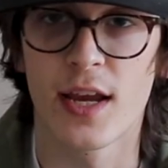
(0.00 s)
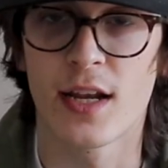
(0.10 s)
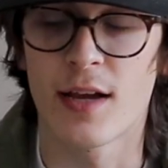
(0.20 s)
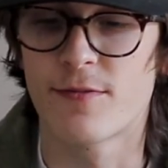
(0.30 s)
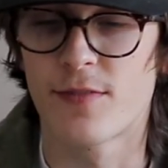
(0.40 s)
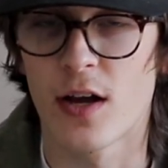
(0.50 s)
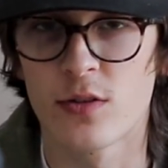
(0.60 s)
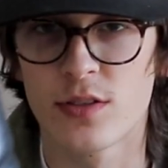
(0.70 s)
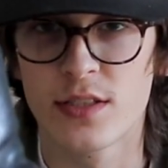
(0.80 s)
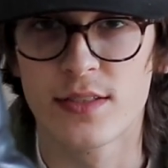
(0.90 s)
and I
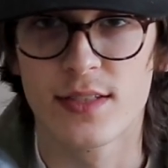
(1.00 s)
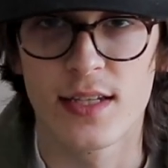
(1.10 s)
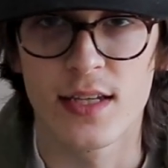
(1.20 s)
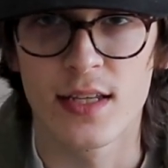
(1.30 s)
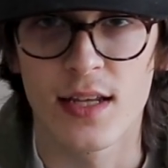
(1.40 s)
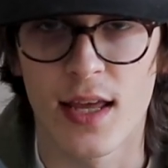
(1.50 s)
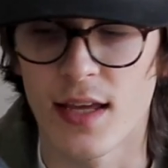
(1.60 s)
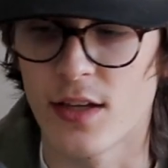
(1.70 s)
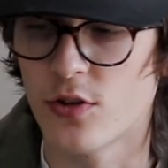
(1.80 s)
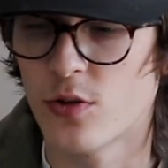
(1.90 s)
found these in
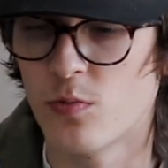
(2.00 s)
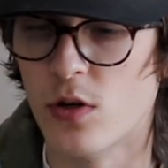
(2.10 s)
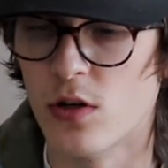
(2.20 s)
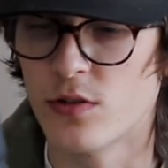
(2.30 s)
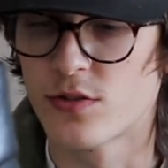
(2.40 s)
a Goodwill,